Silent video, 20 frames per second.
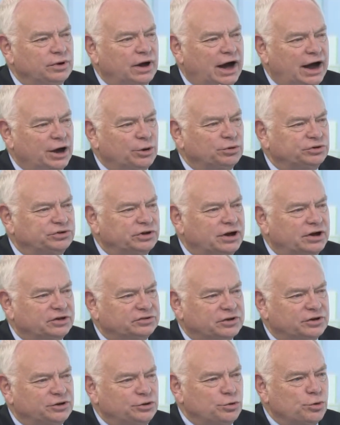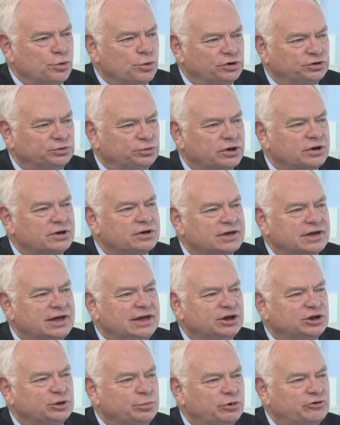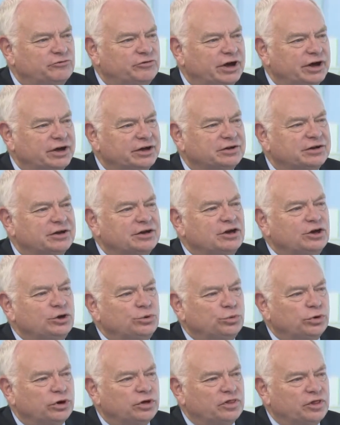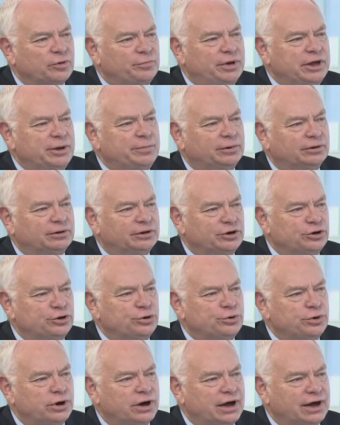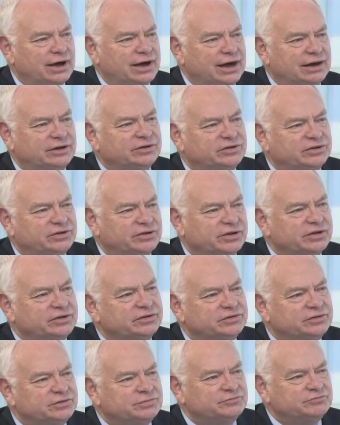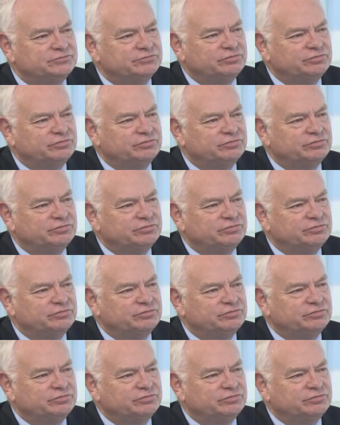I always asked, and you always were keen to provide, were the people who were against this.